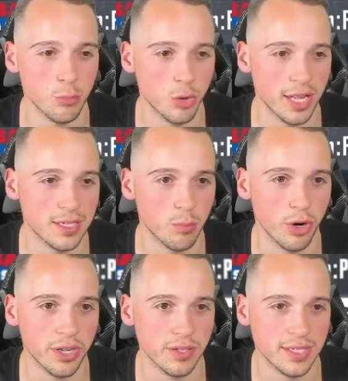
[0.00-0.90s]
We'll get some
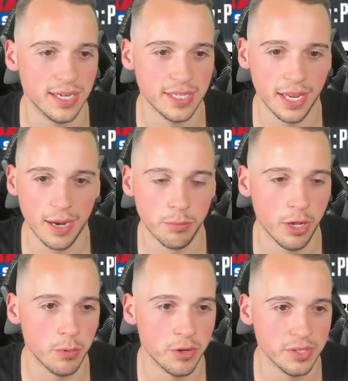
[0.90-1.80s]
regular season
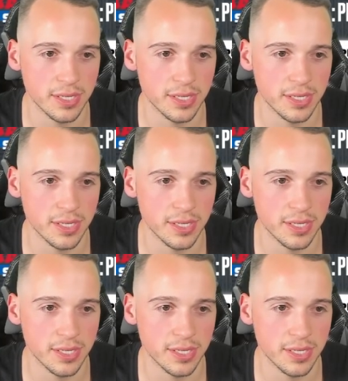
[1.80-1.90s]
gameplay because